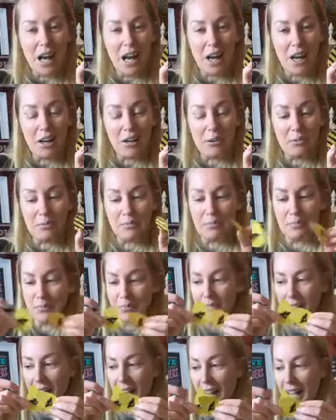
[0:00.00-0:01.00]

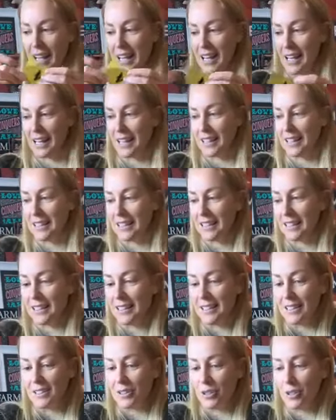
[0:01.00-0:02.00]
and
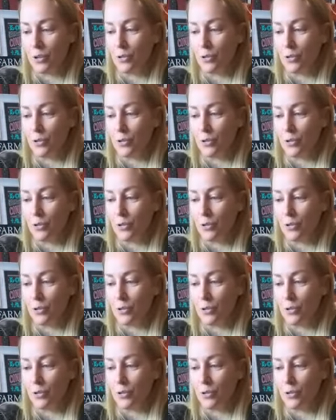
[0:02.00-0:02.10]
this